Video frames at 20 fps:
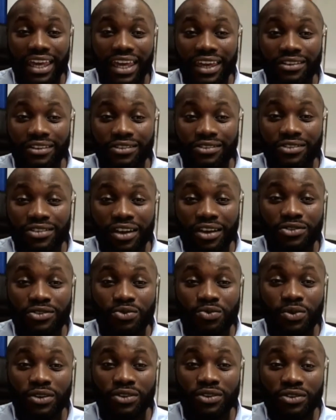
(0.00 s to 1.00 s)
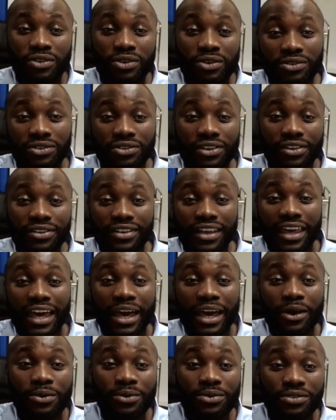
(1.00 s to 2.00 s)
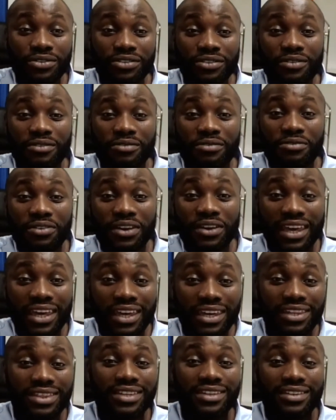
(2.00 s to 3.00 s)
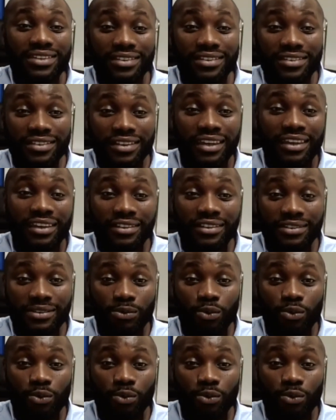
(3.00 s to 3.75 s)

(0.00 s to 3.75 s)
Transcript: It just reduces how severe the disease